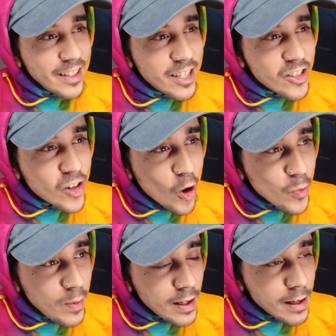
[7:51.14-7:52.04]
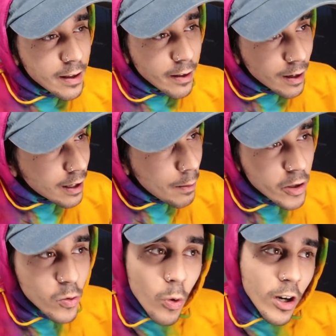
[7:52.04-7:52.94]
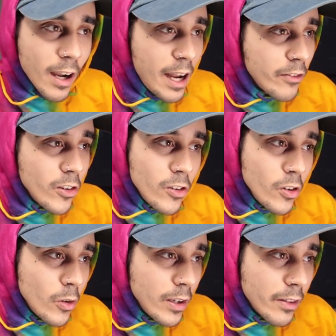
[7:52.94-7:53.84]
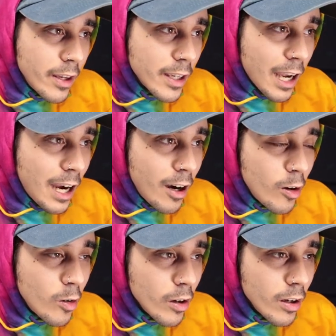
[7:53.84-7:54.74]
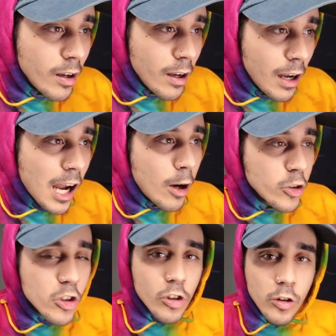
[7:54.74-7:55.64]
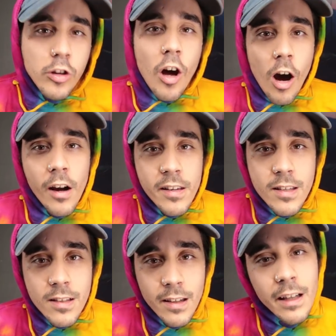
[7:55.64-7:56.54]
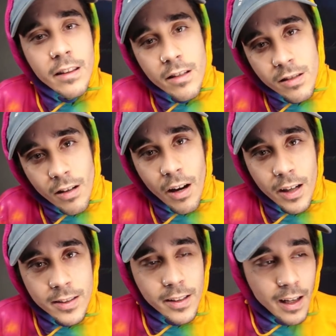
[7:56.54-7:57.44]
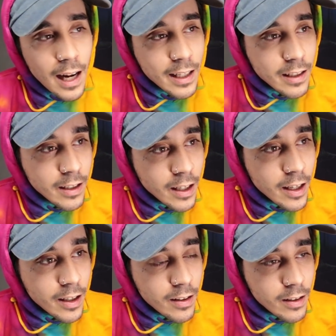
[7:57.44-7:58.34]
it just showed me how much work I have to do, and like how just lost in the sauce that I can get.